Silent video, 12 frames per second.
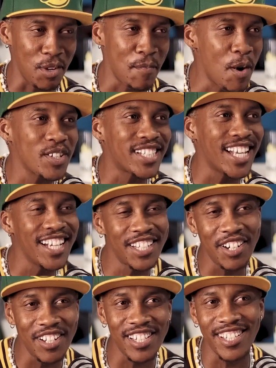The most
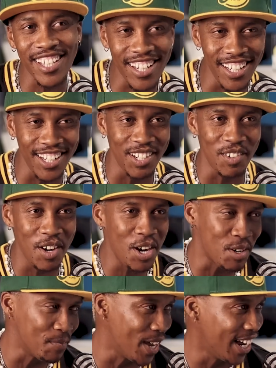dangerous city in the
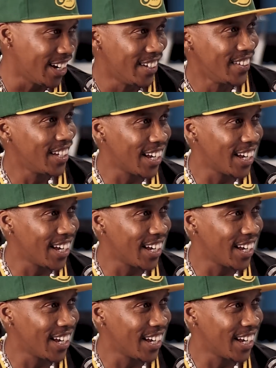world, man.